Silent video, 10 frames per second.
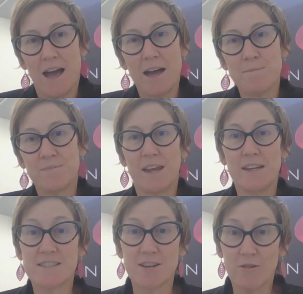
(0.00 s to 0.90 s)
And
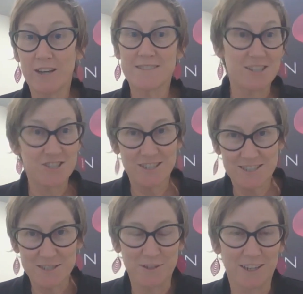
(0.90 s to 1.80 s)
so I was actually
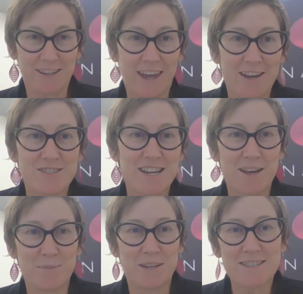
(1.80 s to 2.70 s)
just doing a count
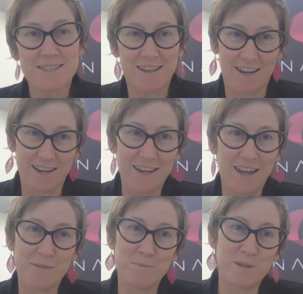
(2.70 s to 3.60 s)
up yesterday,
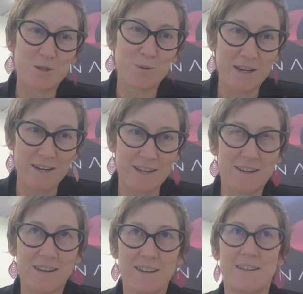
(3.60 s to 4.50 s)
and
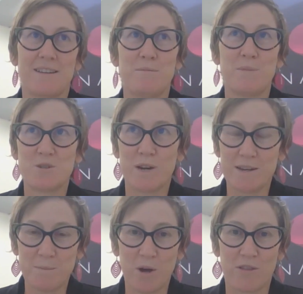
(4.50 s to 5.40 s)
between
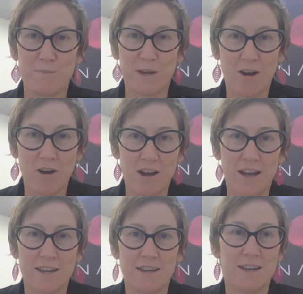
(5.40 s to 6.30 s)
both
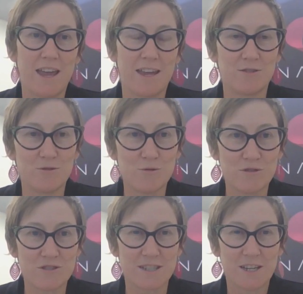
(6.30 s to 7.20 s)
Mackay and
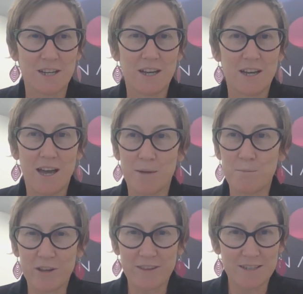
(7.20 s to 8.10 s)
Naut,
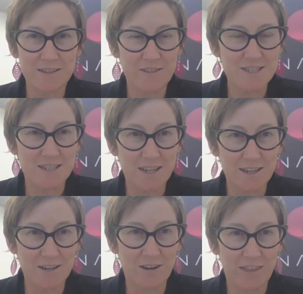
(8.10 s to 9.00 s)
by the end of this
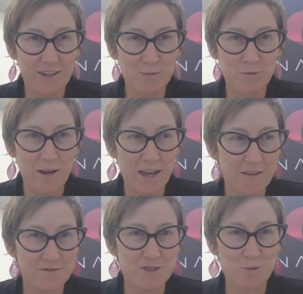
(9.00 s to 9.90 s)
year, I think we'll
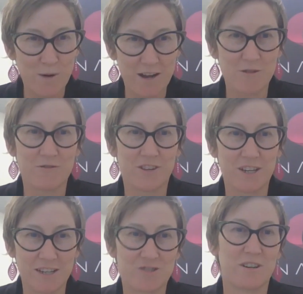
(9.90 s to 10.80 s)
have 12
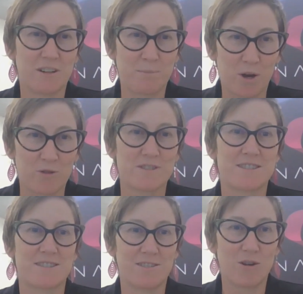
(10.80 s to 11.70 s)
electric
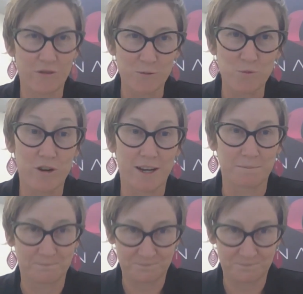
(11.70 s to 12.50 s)
boats on the water.